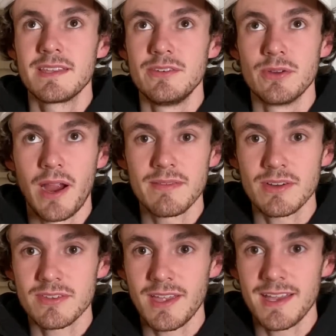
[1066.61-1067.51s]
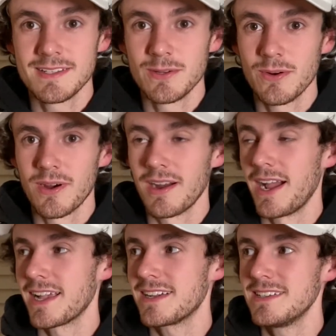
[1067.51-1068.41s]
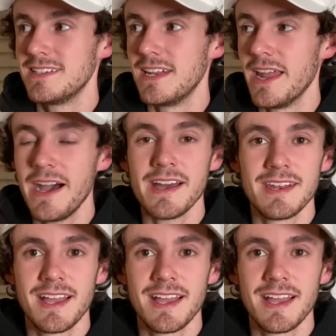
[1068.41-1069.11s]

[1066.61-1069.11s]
The driver's side door, I could not.